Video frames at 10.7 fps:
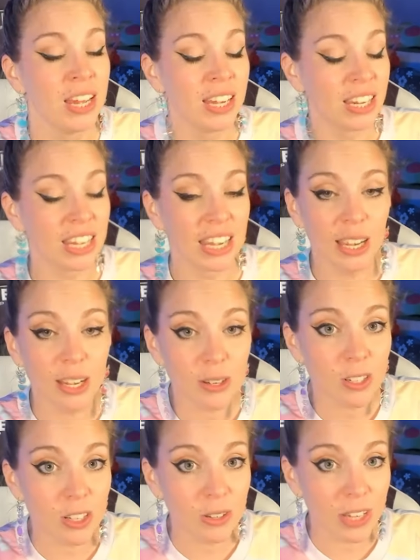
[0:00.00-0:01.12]
You can't go
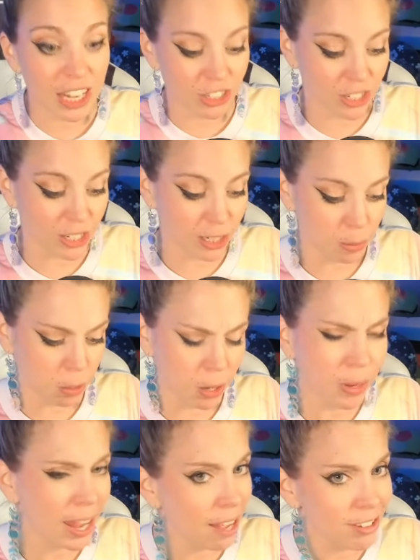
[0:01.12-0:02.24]
to locations, but
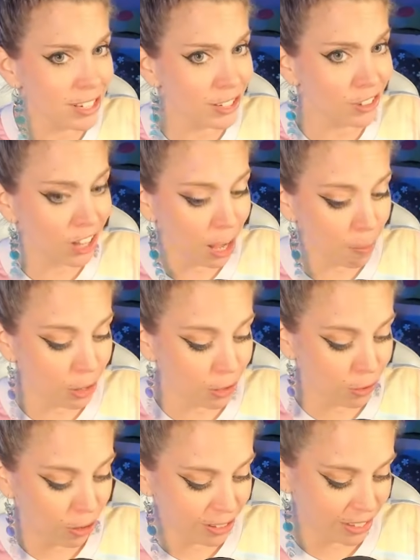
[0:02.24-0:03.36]
we haven't come
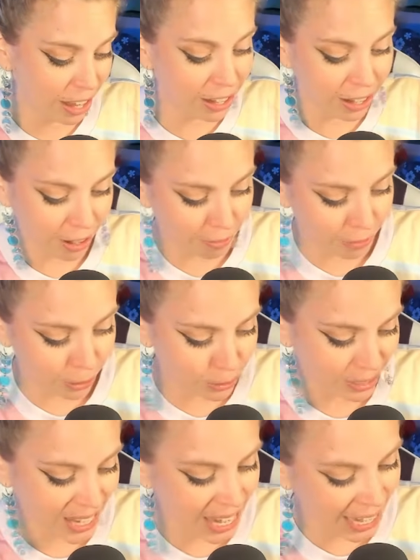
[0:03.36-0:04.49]
across any of those
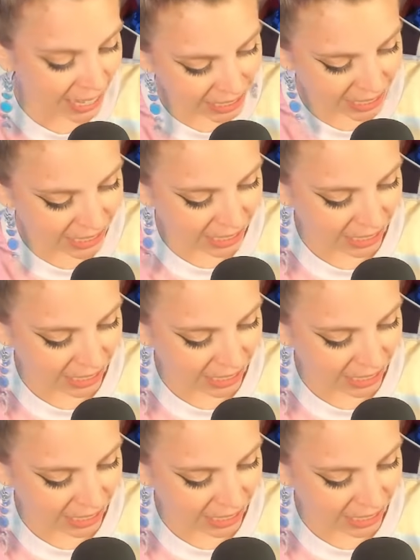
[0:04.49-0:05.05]
yet.